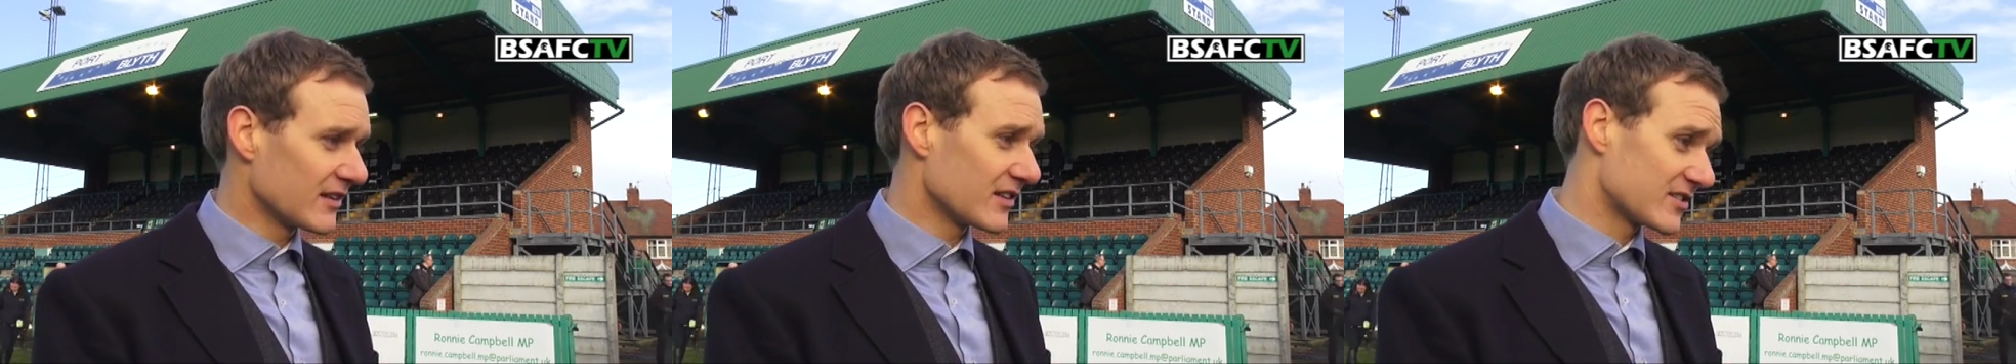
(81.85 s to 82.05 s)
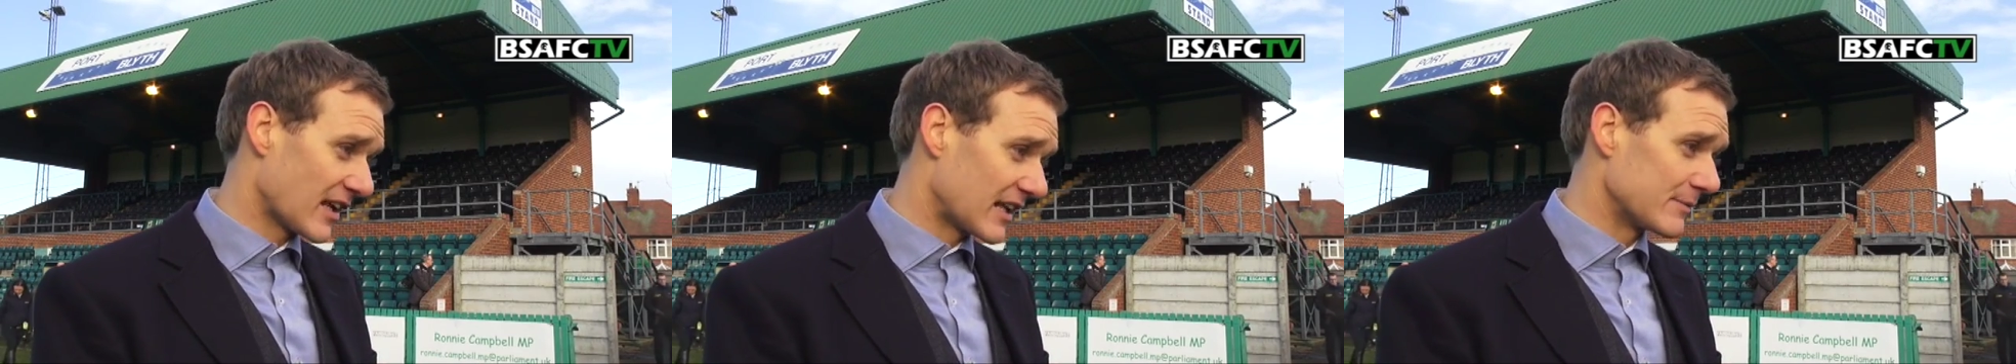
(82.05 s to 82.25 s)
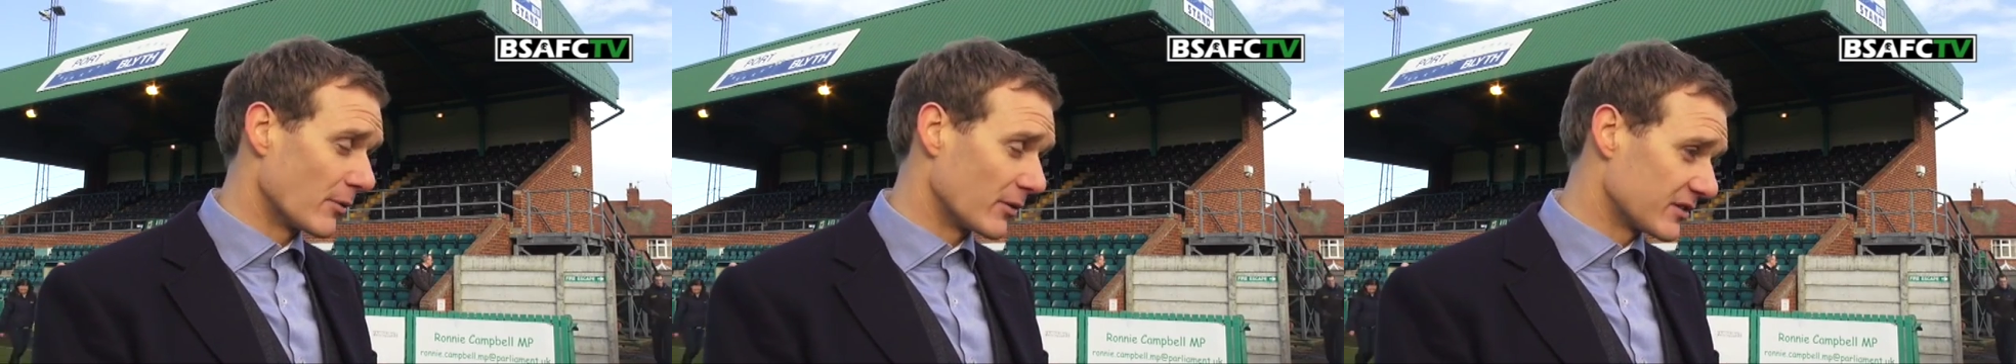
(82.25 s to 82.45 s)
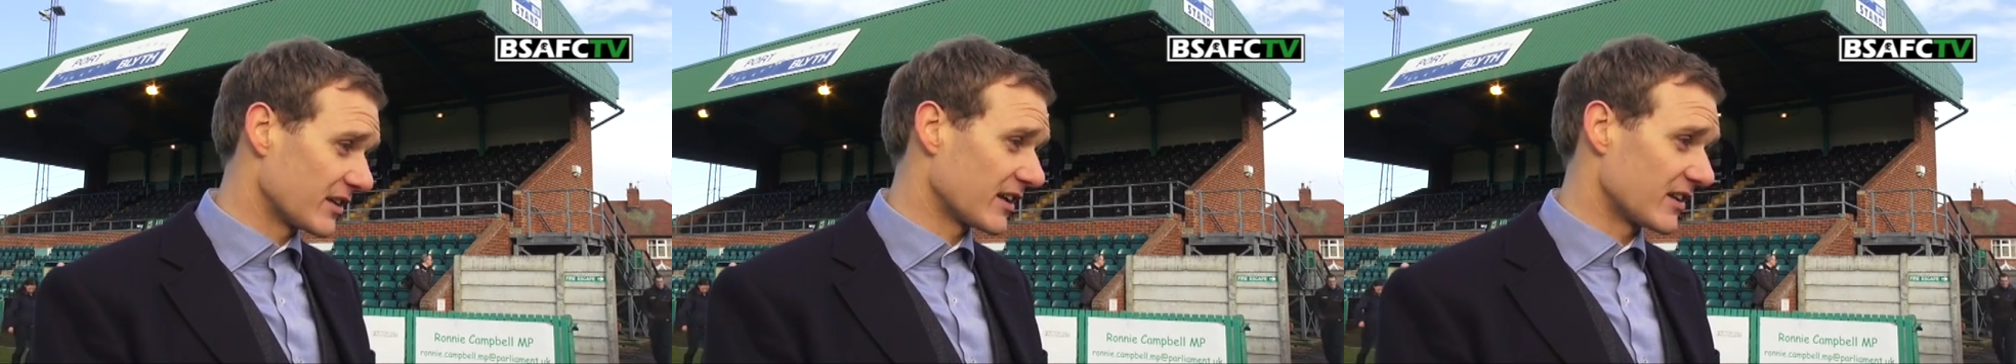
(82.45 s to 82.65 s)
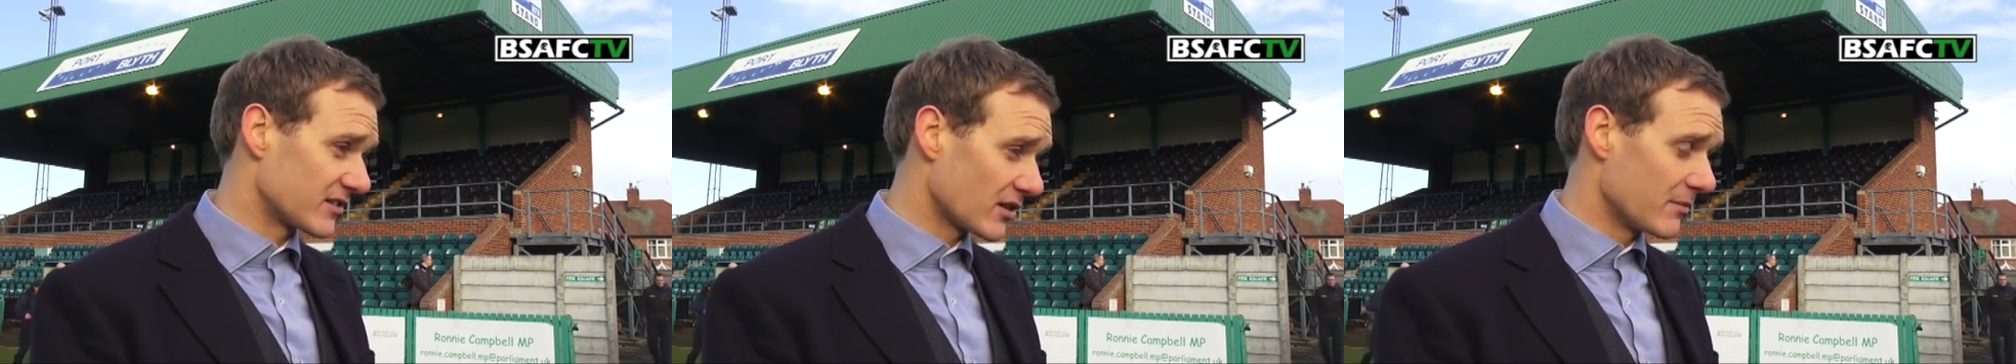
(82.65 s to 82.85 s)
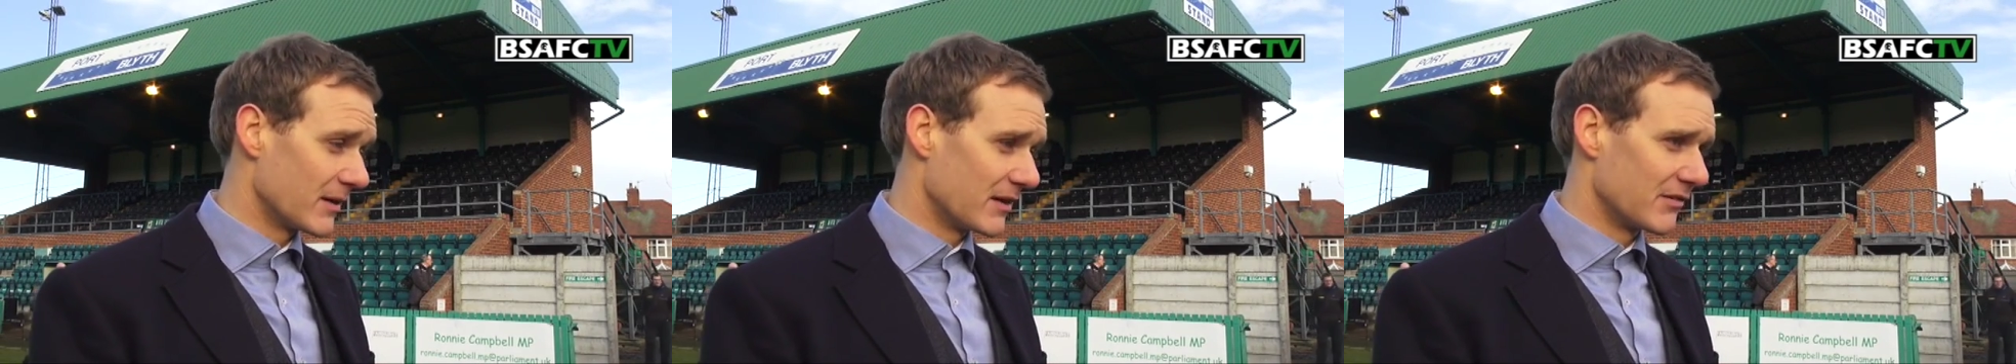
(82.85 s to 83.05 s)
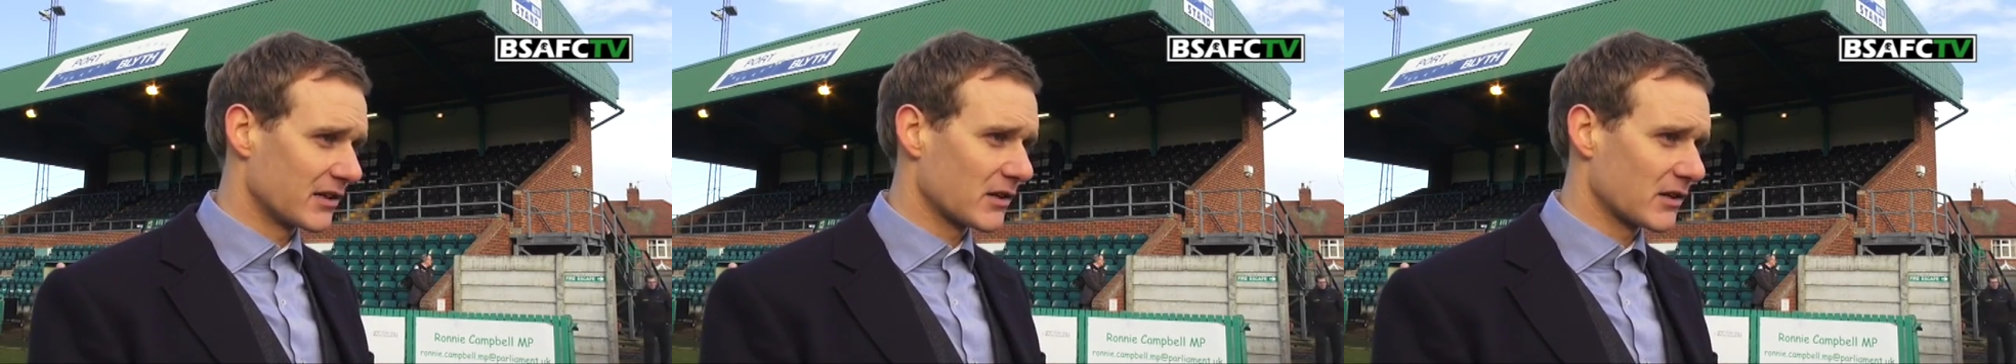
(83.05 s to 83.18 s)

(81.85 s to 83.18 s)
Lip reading: Understandable, because they get so many